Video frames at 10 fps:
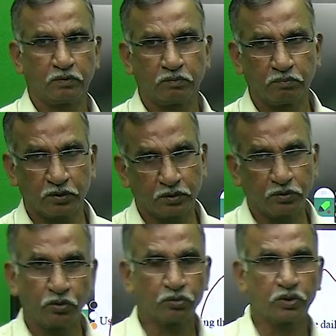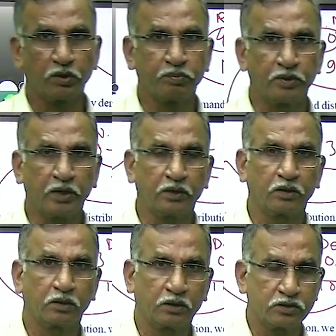but you have to keep
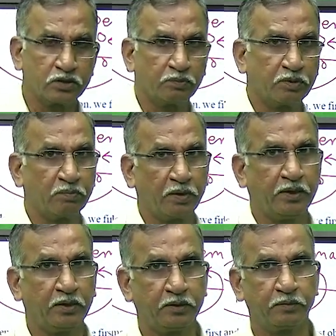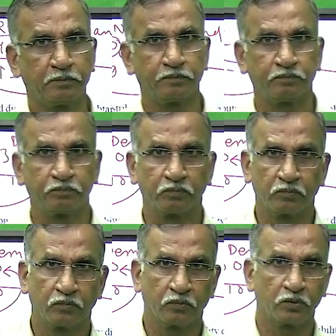that concept in mind.
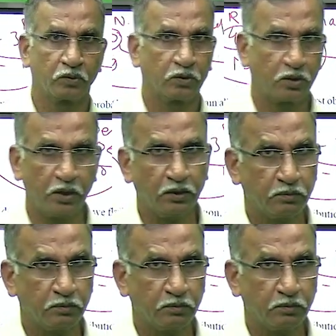Clear?